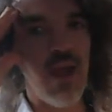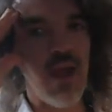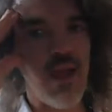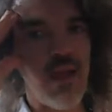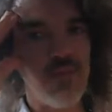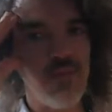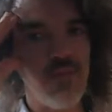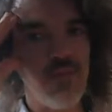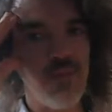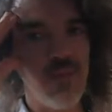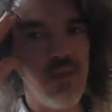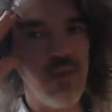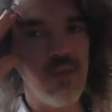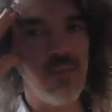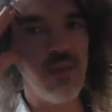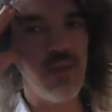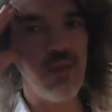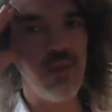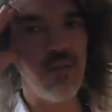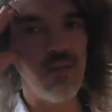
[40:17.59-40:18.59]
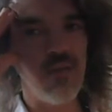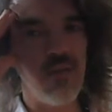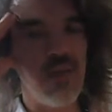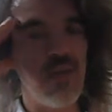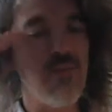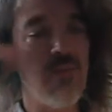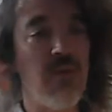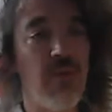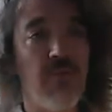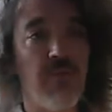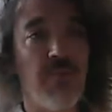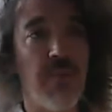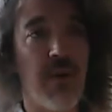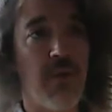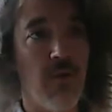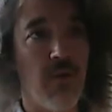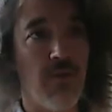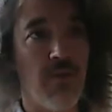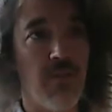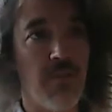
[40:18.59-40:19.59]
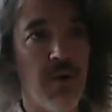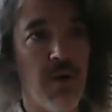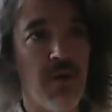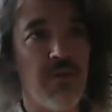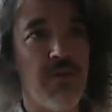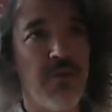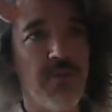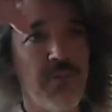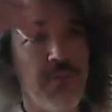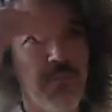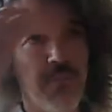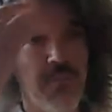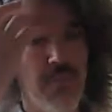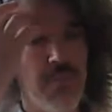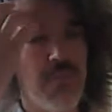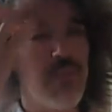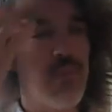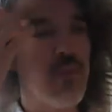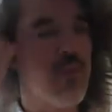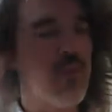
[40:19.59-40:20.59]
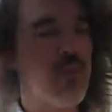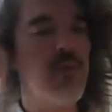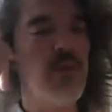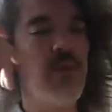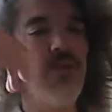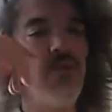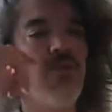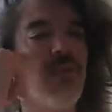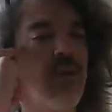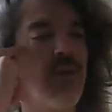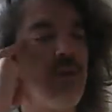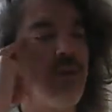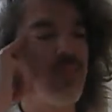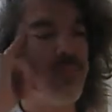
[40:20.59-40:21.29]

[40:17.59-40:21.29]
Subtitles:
asked me because even though he's my older brother, he's